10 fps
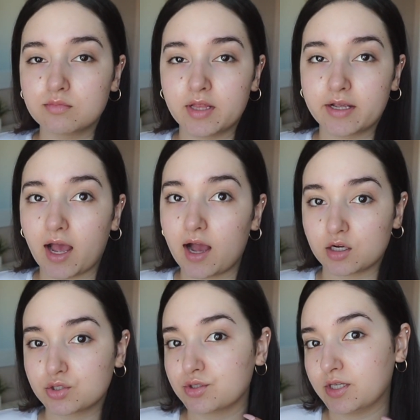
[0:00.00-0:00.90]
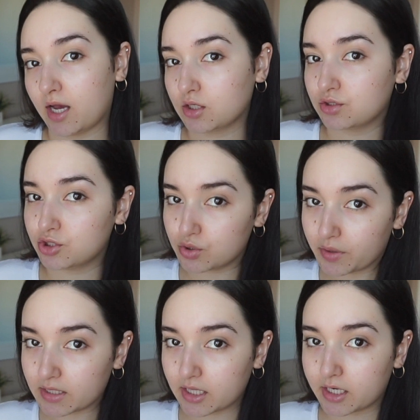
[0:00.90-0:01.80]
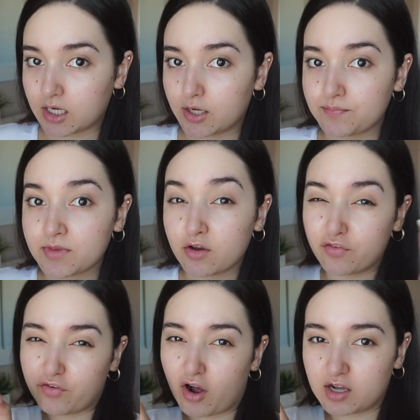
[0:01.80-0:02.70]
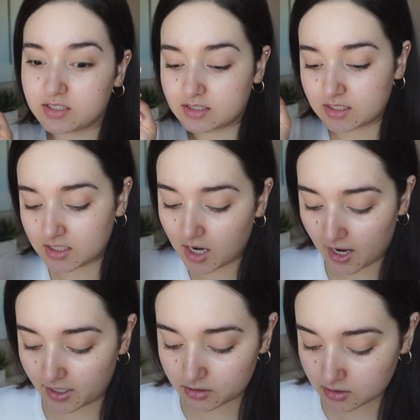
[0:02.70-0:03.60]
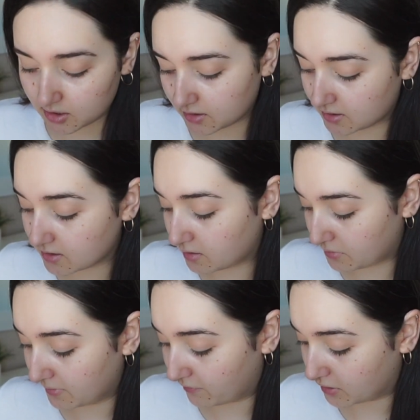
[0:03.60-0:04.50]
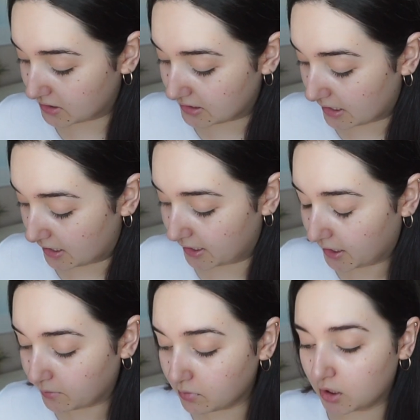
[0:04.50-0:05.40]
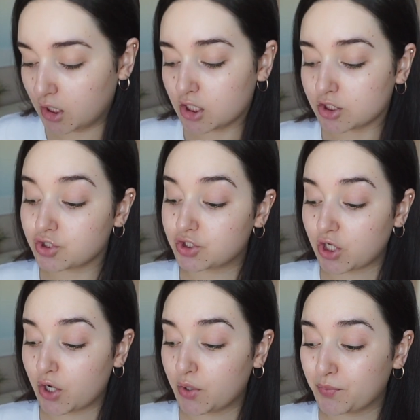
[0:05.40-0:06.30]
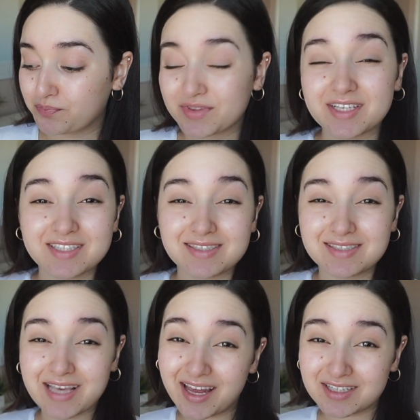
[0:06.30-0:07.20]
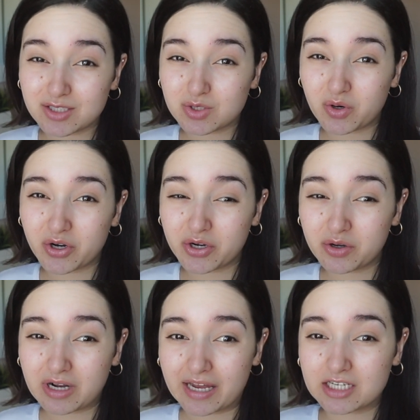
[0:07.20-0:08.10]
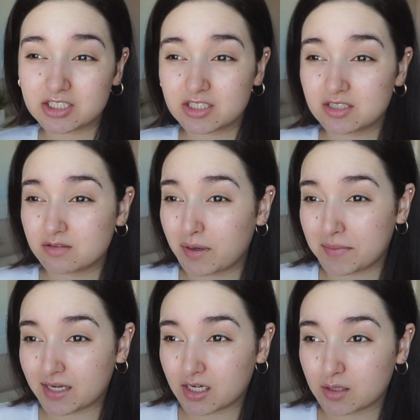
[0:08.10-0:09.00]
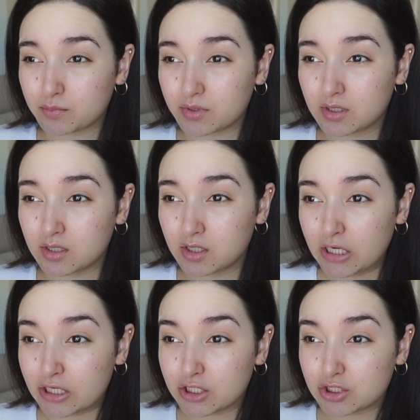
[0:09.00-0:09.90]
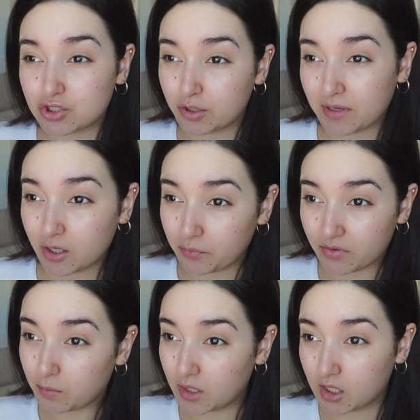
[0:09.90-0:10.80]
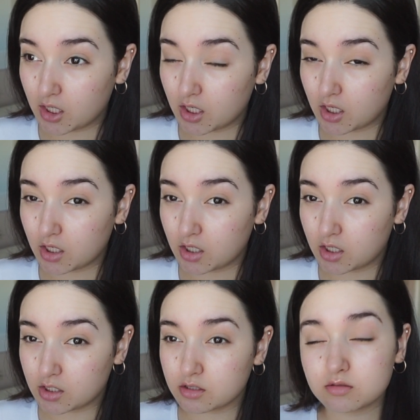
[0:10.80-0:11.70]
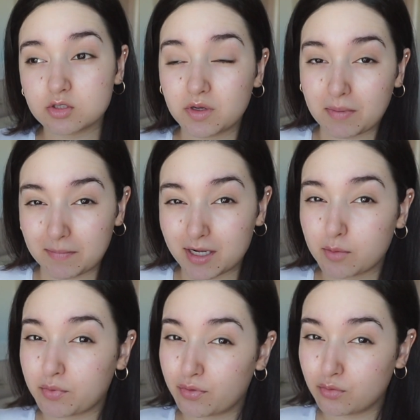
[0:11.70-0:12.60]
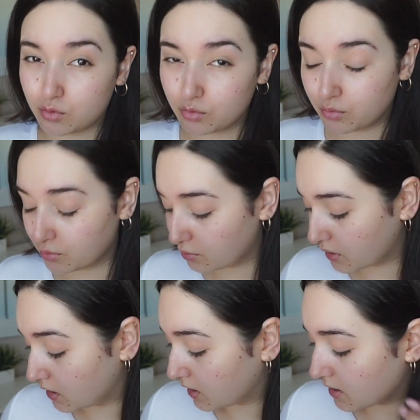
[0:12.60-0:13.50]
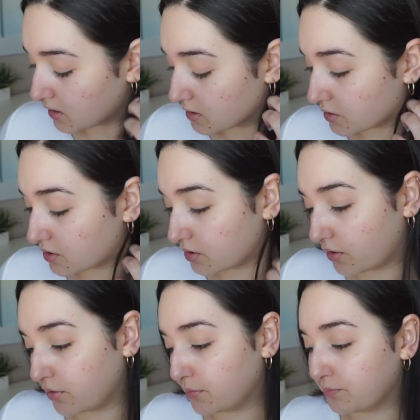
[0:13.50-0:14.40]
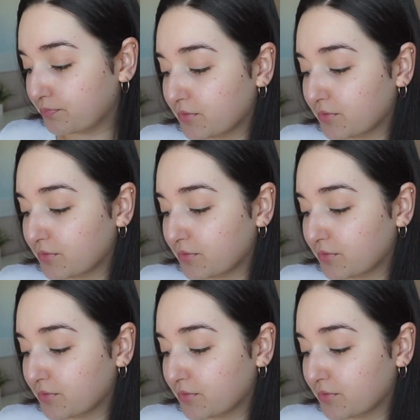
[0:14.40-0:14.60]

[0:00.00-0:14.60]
like actually doing like a Foxy eye look, this is gonna be my first time. So kind of tutorial, kind of just do my makeup, do your makeup with me, doing my makeup with you. So